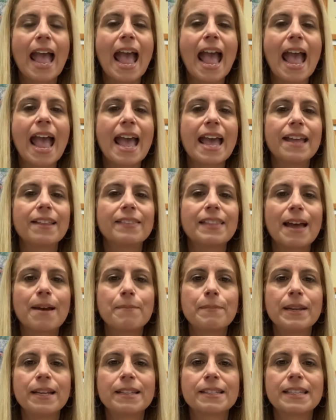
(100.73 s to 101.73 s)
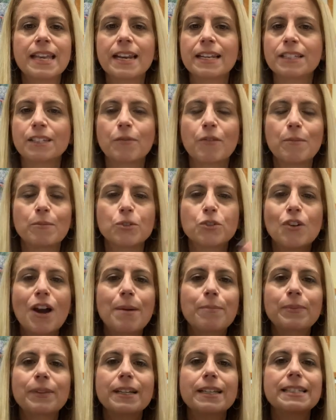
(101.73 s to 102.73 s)
And that means that it's from
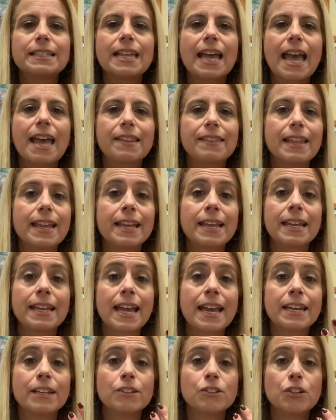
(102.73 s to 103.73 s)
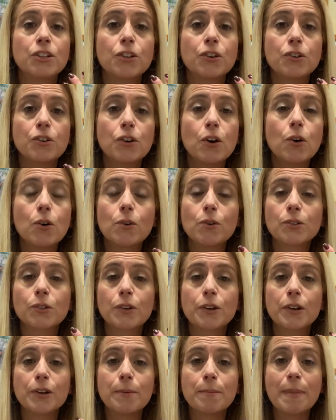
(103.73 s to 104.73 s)
droplets, and they can get into your nose
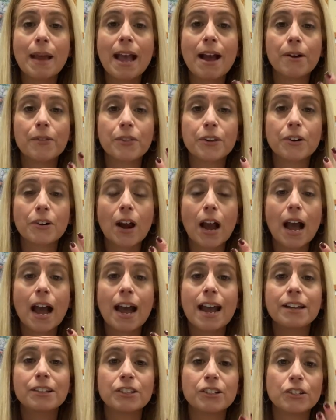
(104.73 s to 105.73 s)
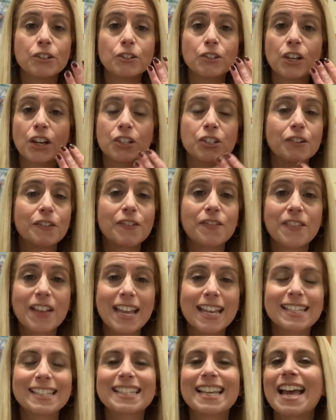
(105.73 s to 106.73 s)
or your mouth, your eyes, and you touch your
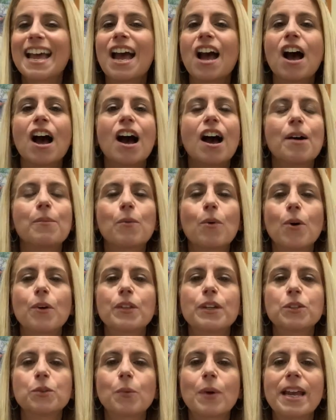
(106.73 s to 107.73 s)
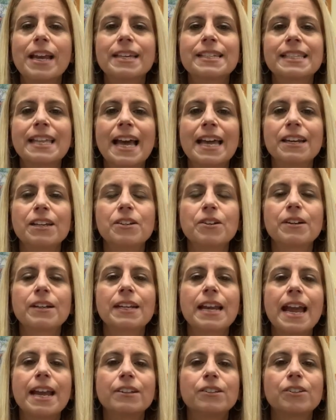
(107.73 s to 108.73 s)
face, all these ways that you
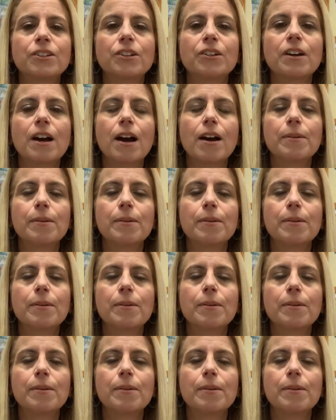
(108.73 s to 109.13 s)
can enter